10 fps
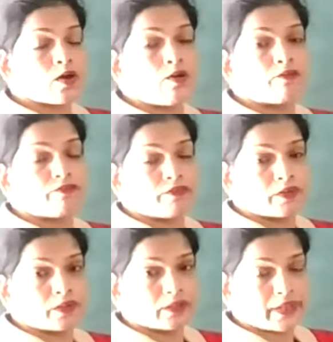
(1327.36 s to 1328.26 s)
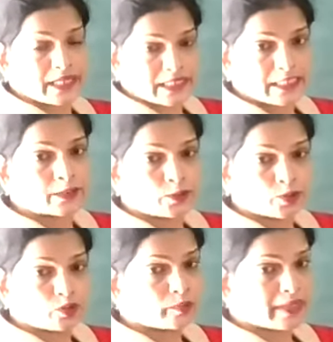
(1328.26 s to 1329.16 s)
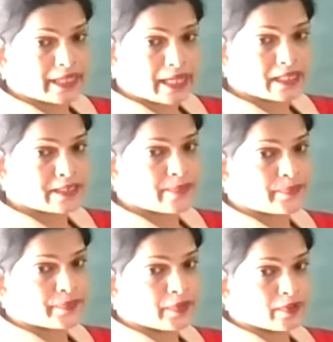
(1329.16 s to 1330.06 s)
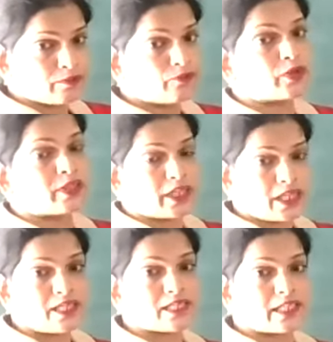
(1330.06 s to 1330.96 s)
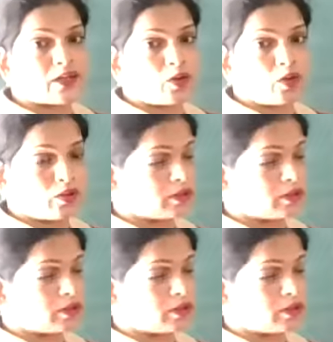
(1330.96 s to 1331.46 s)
of SN2 mechanism for the easy flow